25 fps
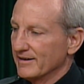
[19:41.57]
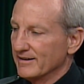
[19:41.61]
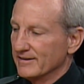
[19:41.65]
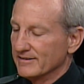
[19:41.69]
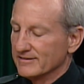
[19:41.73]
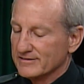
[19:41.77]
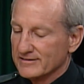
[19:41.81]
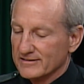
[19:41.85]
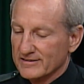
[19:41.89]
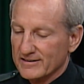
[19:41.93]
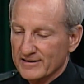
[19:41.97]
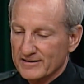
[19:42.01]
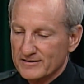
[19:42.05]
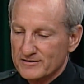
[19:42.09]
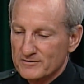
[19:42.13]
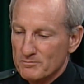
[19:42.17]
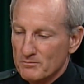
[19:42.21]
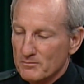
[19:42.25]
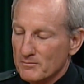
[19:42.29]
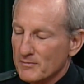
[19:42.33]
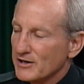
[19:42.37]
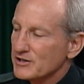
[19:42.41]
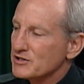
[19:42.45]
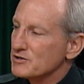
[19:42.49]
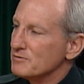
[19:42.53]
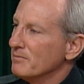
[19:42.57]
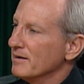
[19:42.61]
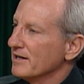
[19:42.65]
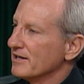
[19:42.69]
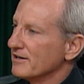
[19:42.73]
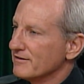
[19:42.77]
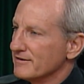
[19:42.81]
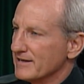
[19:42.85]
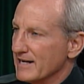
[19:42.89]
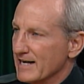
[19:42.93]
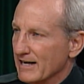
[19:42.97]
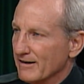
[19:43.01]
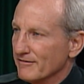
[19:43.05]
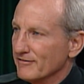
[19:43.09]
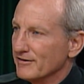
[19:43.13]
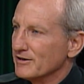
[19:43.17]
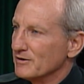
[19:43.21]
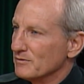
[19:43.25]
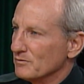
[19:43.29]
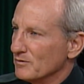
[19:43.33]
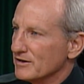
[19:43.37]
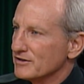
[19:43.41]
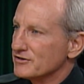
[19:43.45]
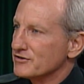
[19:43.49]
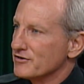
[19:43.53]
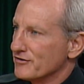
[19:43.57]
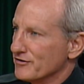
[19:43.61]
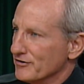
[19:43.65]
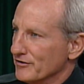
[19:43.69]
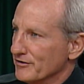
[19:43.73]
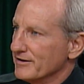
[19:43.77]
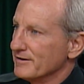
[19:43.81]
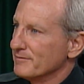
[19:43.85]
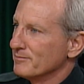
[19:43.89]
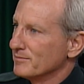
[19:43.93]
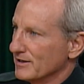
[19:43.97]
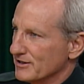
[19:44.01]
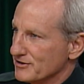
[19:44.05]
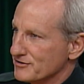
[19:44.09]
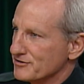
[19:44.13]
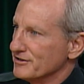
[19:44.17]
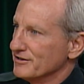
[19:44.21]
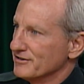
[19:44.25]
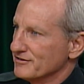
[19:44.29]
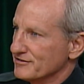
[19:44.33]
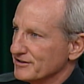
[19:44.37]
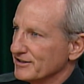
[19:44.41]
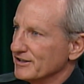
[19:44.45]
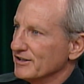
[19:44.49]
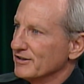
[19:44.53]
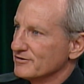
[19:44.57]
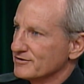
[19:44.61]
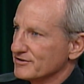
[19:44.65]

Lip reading: is much better now than it was 30 plus years ago,